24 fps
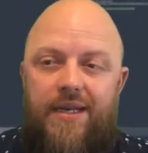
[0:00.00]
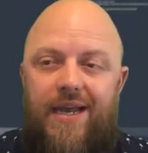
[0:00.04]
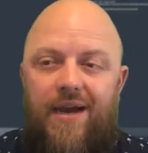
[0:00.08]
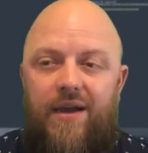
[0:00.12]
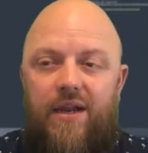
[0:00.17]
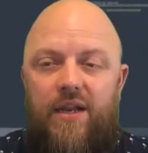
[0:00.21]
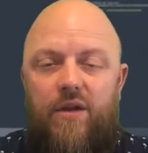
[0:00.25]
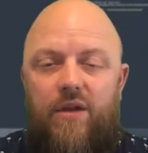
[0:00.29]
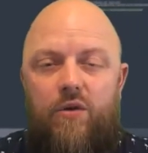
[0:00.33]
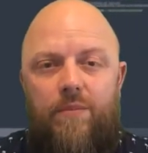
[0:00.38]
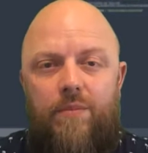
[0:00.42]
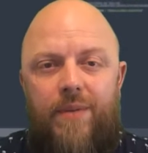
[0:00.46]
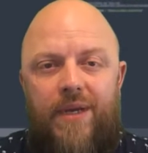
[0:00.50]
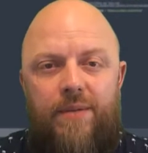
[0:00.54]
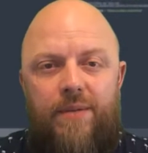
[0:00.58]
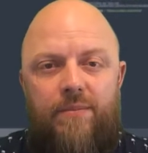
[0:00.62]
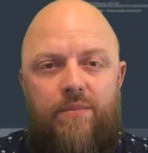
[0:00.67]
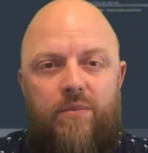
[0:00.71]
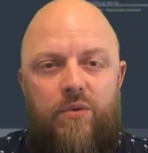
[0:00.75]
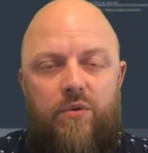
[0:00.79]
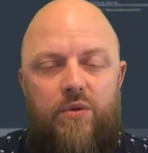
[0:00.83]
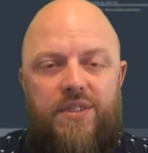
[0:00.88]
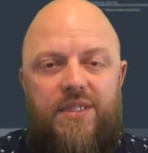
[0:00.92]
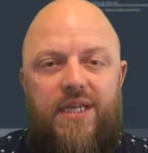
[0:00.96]
Now it'll make
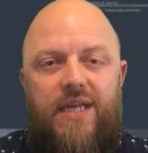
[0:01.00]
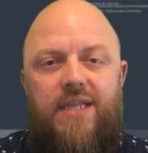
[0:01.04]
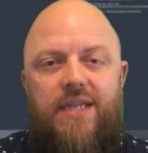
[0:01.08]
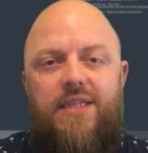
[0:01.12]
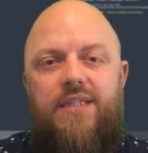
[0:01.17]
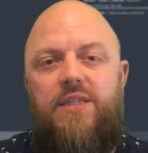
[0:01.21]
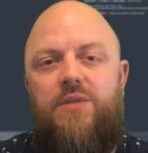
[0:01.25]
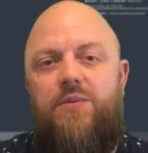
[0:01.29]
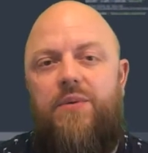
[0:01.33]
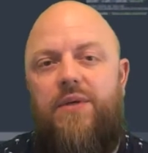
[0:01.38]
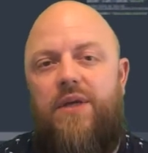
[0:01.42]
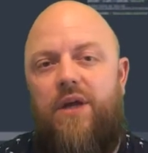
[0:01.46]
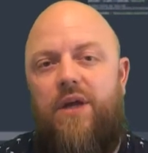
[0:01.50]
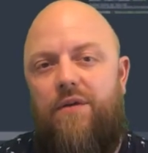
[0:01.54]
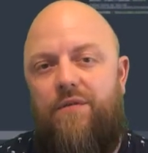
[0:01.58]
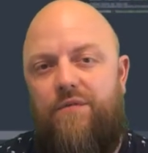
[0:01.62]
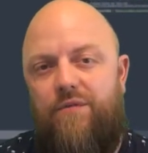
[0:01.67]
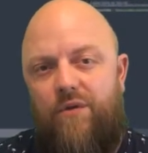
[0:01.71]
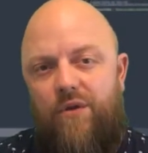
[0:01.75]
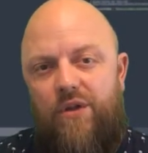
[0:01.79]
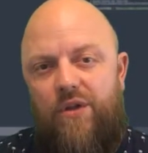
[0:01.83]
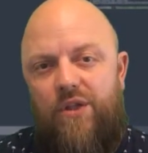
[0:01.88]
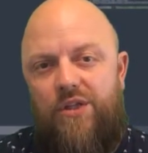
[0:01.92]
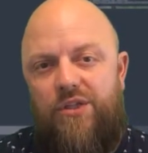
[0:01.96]
more sense as we go
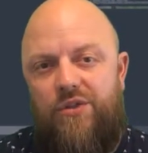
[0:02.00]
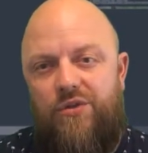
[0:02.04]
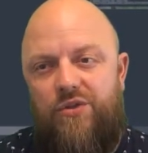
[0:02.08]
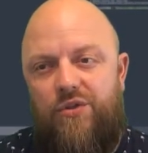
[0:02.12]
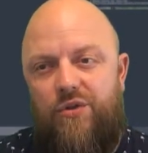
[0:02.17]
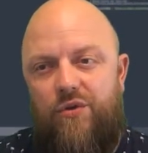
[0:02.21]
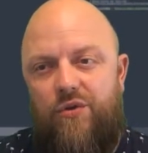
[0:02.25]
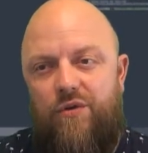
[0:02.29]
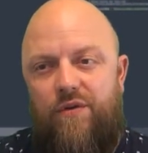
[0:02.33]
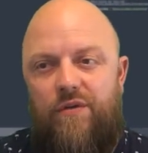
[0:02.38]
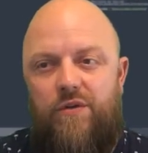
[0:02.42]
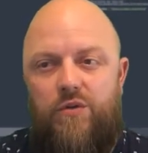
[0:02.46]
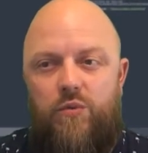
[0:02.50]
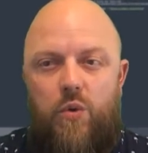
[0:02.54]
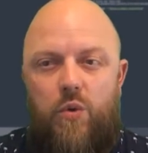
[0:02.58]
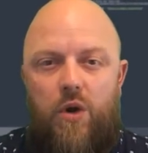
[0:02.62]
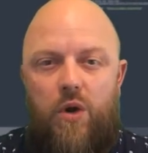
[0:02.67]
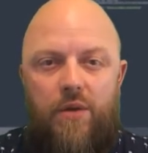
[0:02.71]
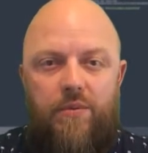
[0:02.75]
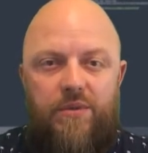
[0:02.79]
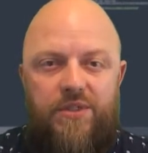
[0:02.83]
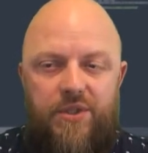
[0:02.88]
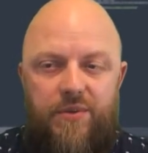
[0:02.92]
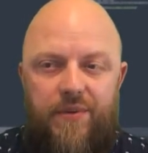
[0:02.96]
through the tutorials
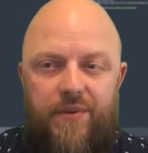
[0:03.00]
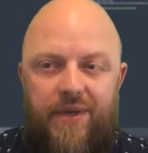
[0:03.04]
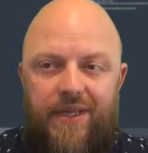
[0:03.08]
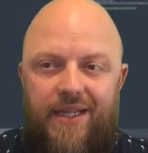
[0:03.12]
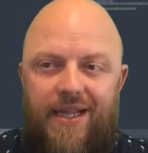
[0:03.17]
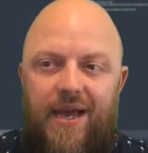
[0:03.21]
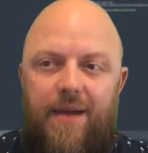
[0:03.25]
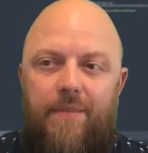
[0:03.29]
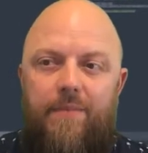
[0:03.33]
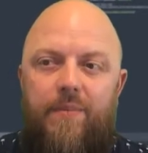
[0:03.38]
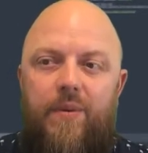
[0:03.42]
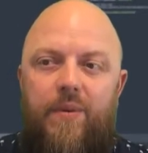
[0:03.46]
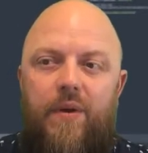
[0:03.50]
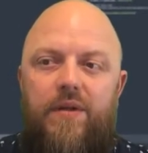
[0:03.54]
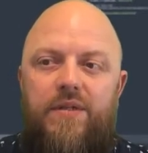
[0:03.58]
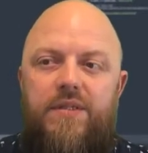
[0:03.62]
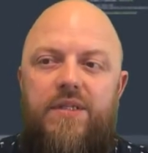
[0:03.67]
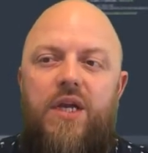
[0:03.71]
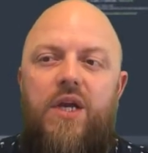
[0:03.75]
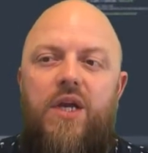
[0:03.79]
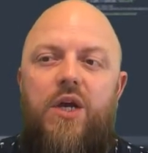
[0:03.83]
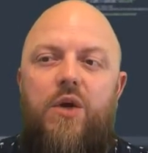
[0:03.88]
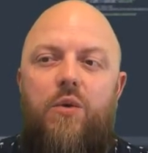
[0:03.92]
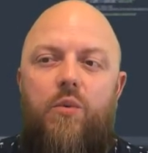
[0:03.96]
why we're doing that,
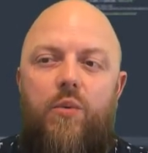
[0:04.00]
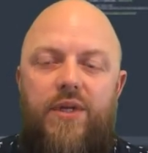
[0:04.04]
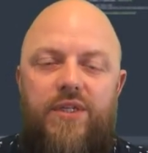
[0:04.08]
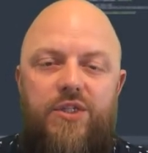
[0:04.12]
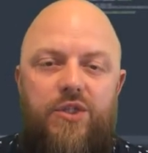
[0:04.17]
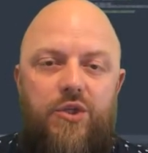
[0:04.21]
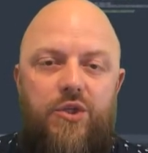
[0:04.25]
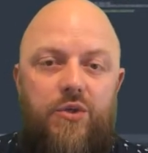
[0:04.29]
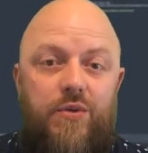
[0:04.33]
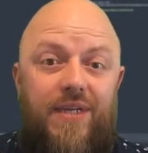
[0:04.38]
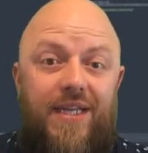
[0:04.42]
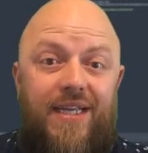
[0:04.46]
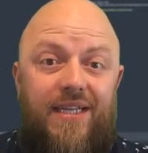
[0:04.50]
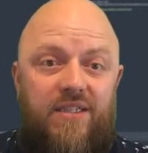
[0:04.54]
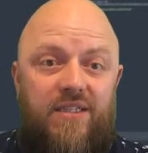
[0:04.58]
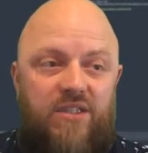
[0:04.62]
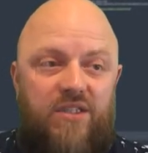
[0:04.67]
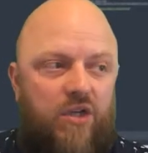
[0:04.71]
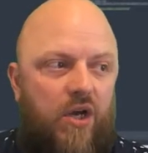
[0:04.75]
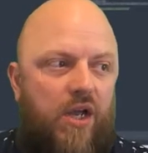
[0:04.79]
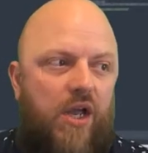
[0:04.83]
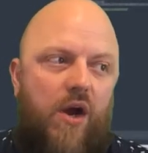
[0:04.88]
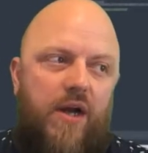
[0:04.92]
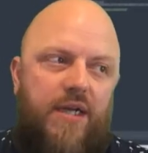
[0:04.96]
but we do need
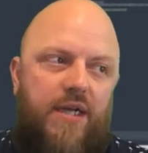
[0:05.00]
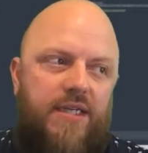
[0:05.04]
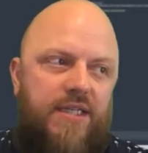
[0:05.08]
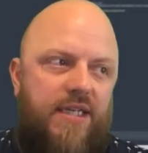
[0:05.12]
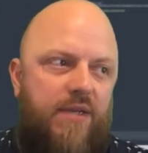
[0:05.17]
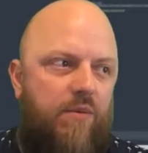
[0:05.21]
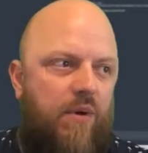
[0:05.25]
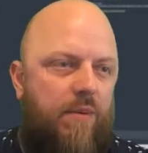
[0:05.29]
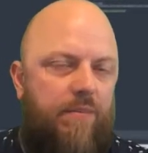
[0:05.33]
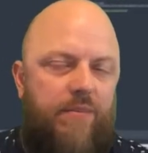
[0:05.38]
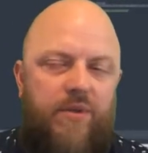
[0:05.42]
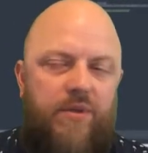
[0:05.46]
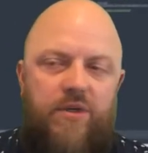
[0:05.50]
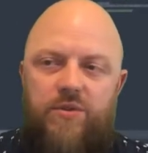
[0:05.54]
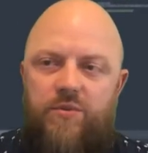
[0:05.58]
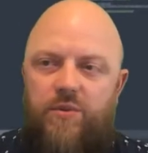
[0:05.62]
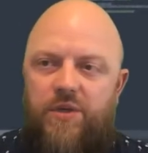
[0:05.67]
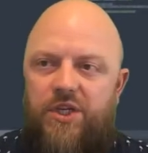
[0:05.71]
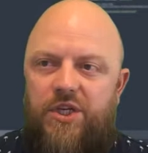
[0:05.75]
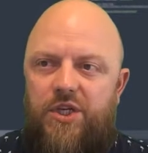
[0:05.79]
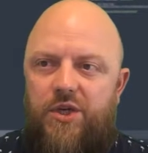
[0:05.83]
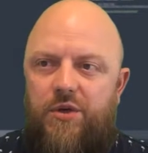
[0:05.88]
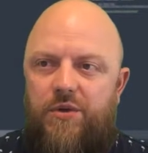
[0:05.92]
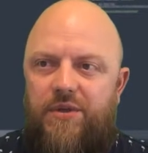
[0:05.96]
site ID 1 because
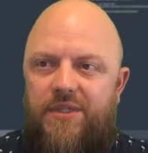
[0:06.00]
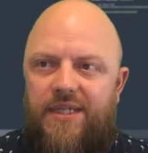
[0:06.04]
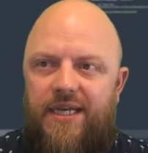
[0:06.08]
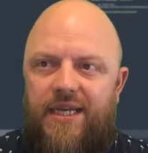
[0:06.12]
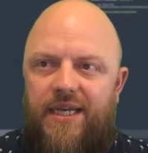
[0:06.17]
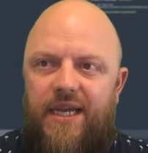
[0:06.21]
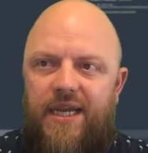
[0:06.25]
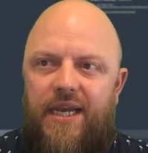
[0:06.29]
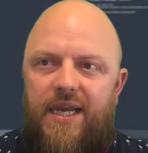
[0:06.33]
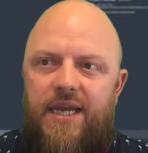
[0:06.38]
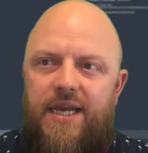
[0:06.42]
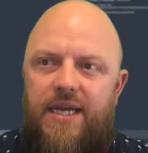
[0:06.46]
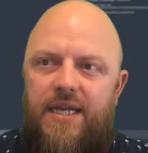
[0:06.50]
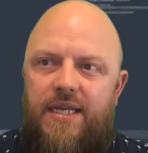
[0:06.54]
we're using